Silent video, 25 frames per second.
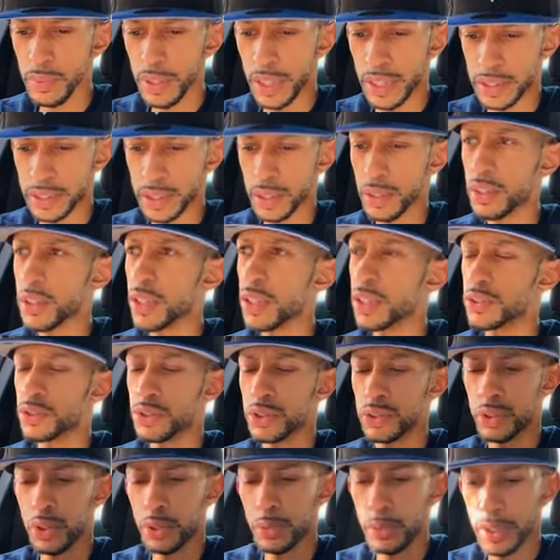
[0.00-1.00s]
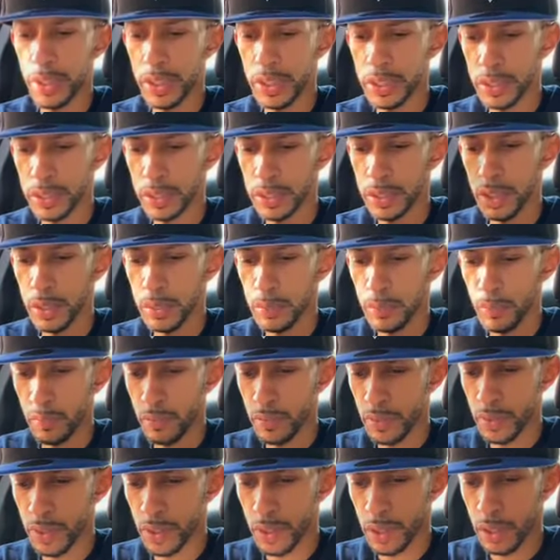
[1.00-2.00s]
In some countries or regions,
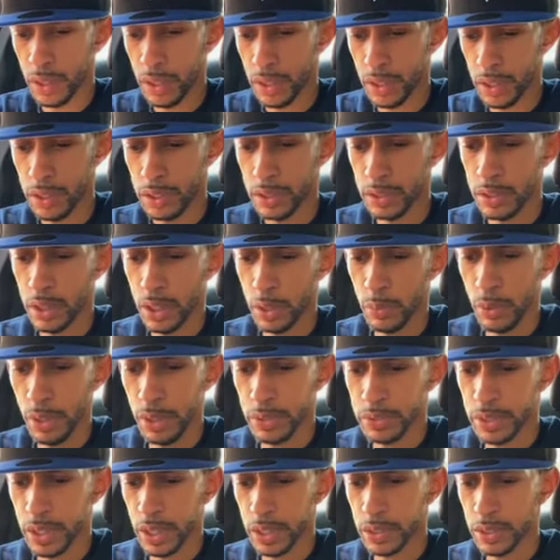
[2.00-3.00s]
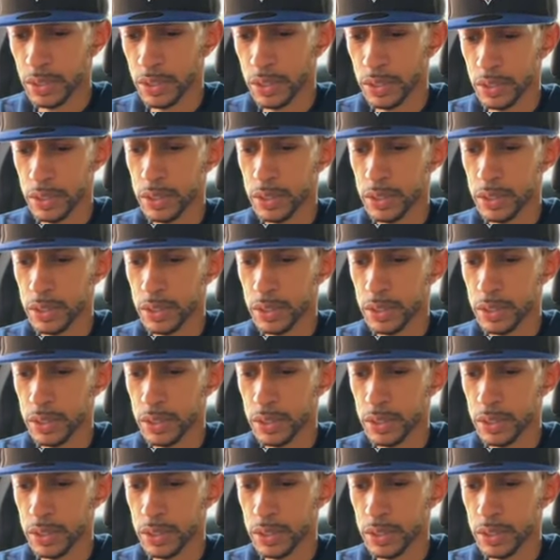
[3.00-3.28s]
certain websites